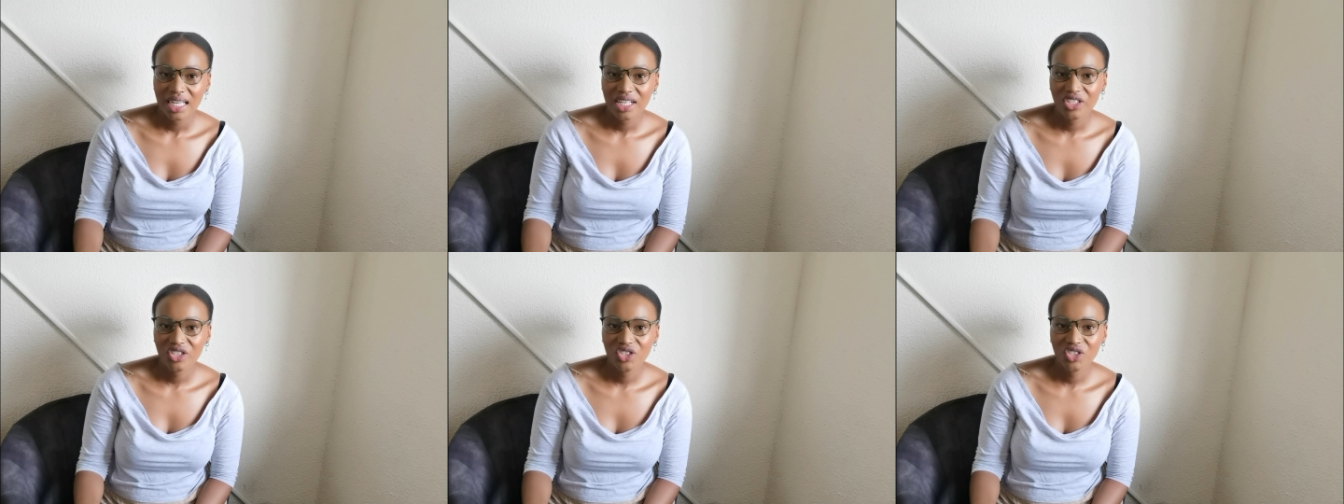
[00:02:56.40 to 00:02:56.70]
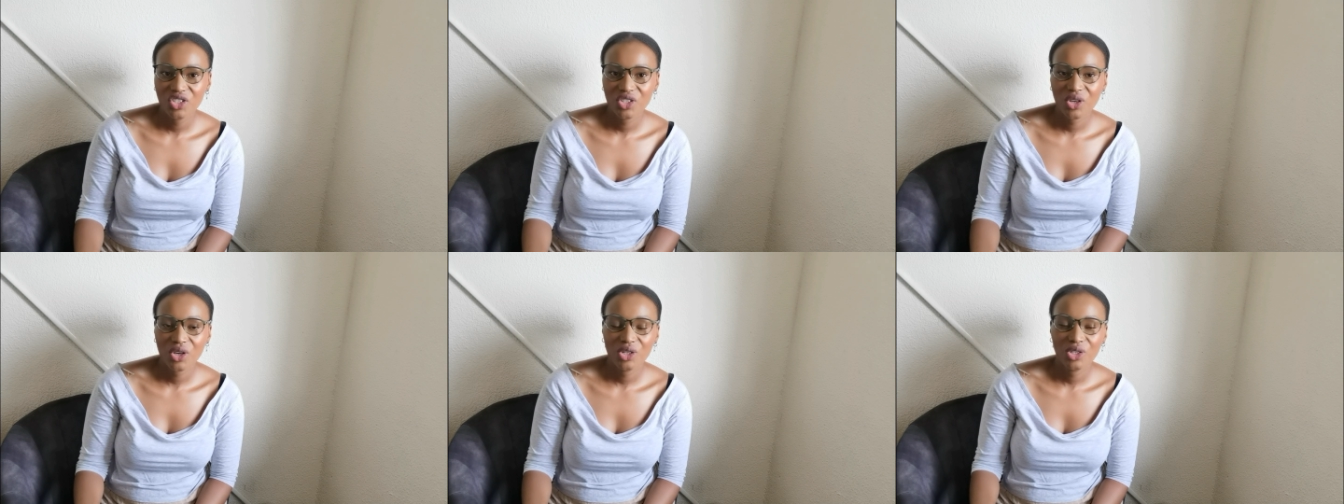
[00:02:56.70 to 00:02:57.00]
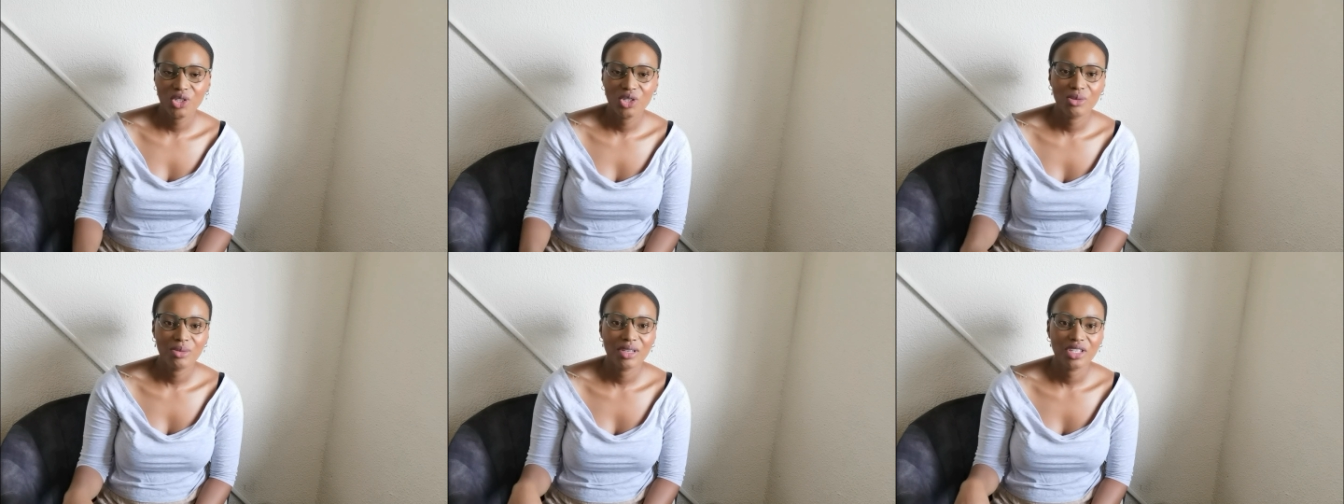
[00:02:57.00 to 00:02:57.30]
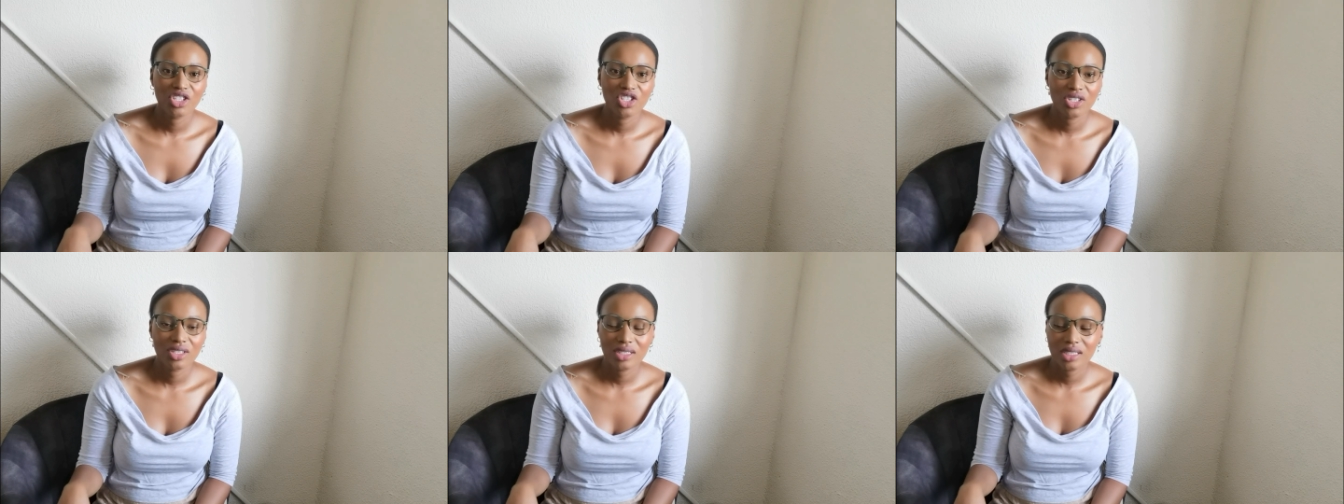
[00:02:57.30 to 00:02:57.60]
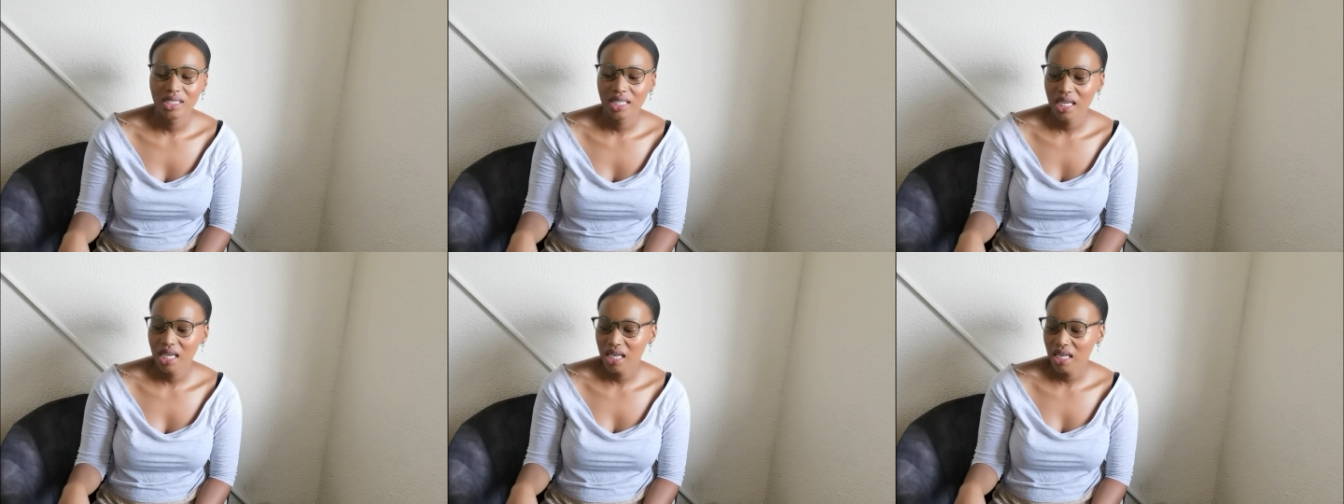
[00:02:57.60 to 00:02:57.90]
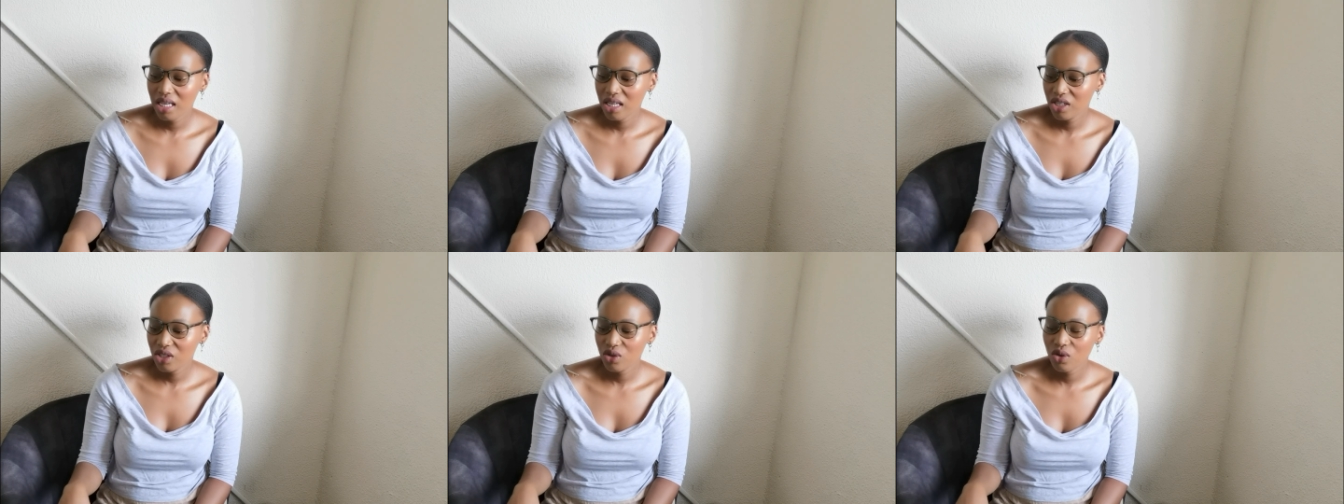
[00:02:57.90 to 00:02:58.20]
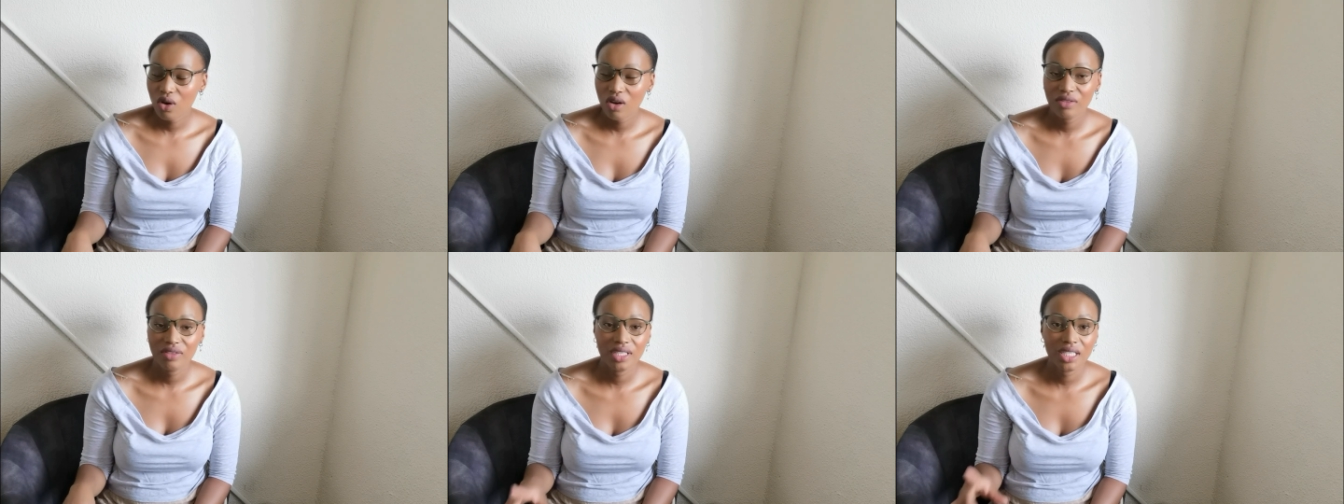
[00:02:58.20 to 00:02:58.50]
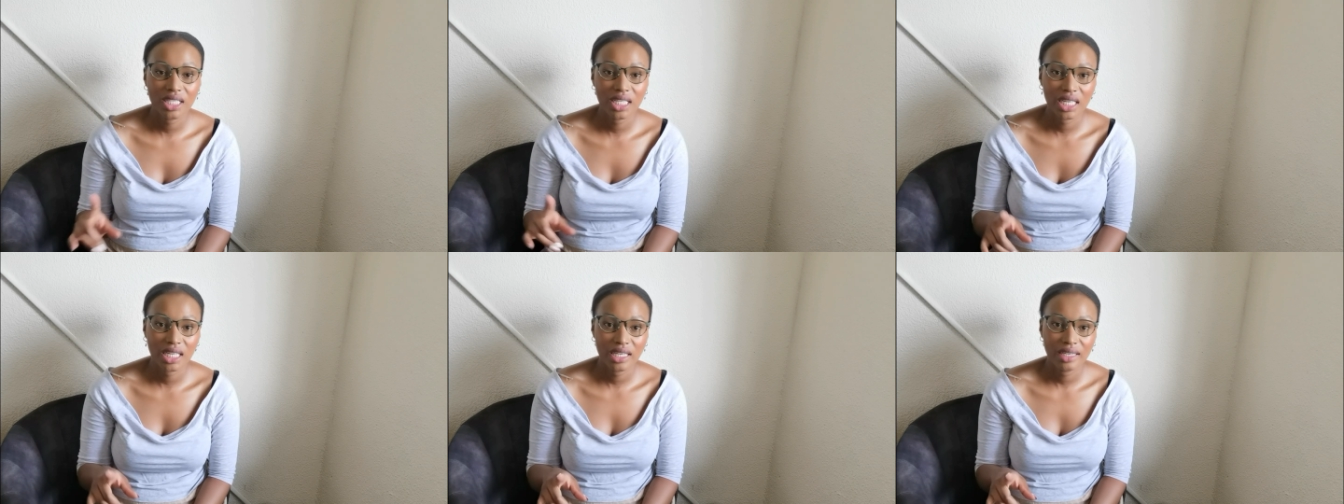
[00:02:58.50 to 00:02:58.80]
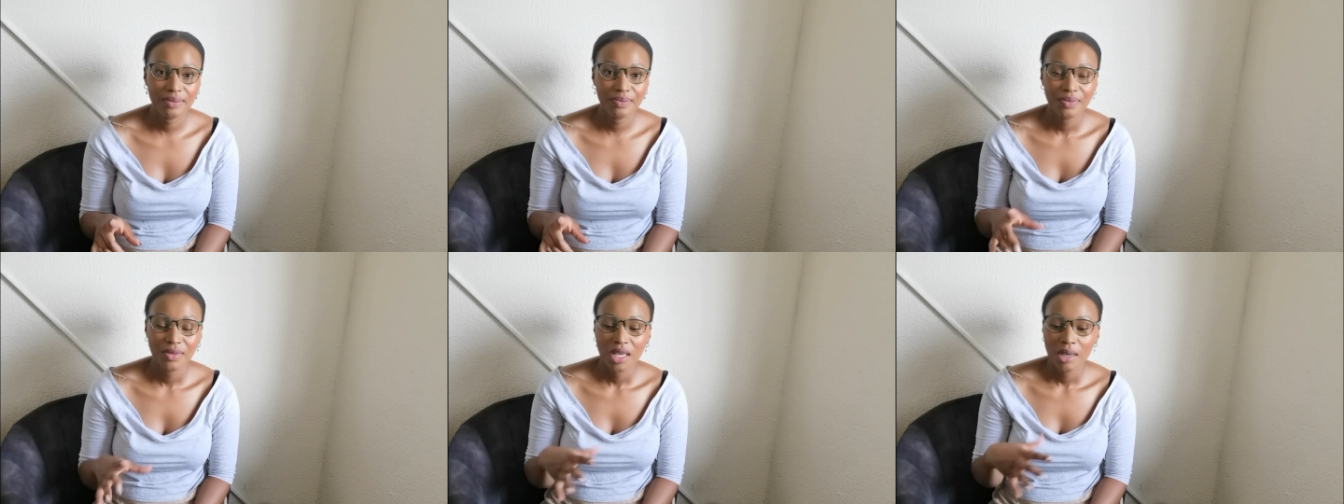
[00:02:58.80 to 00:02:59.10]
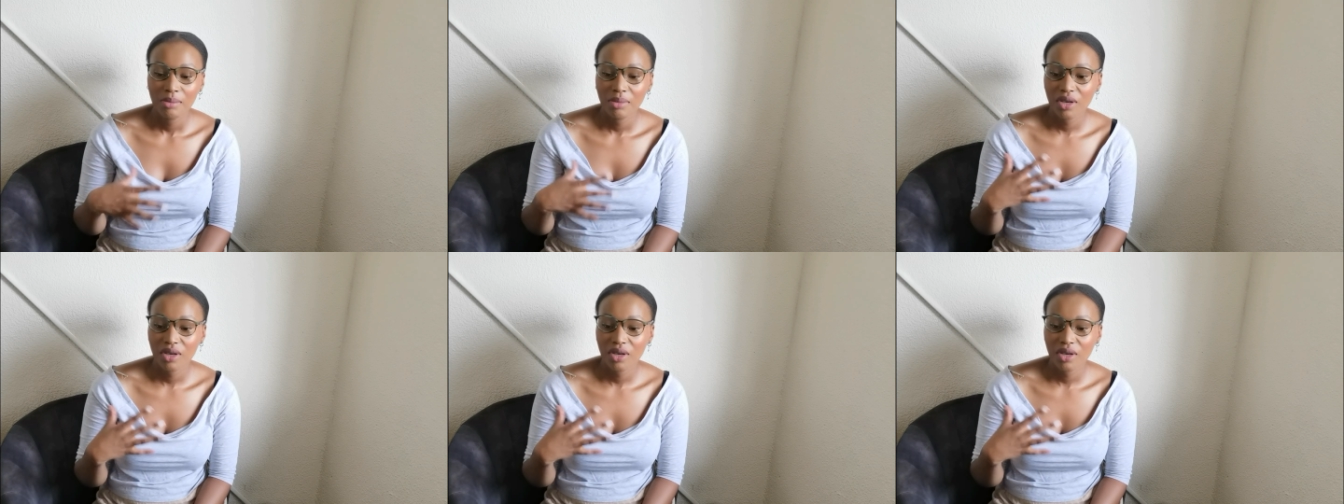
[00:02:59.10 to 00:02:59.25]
it's just going to be a chill day. So obviously,